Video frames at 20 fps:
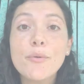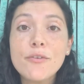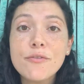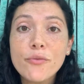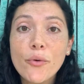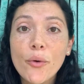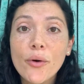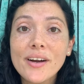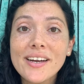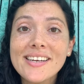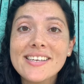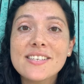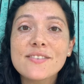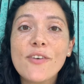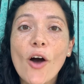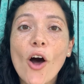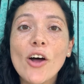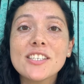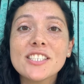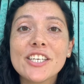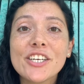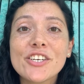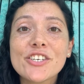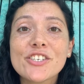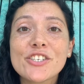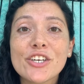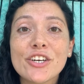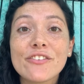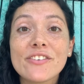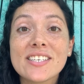4 is Volunteer
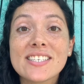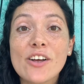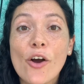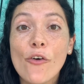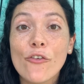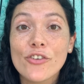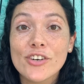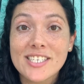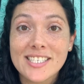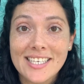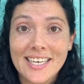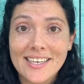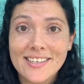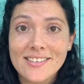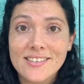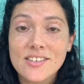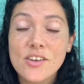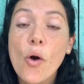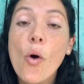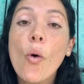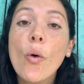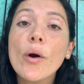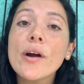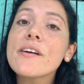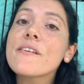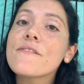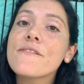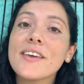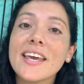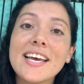Service Overseas,
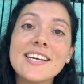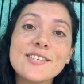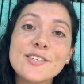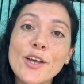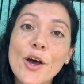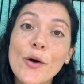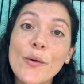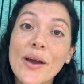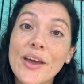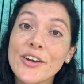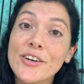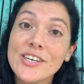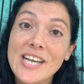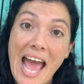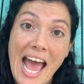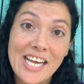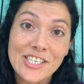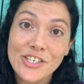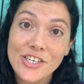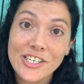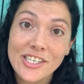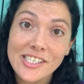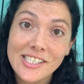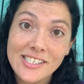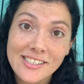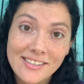or VSO International.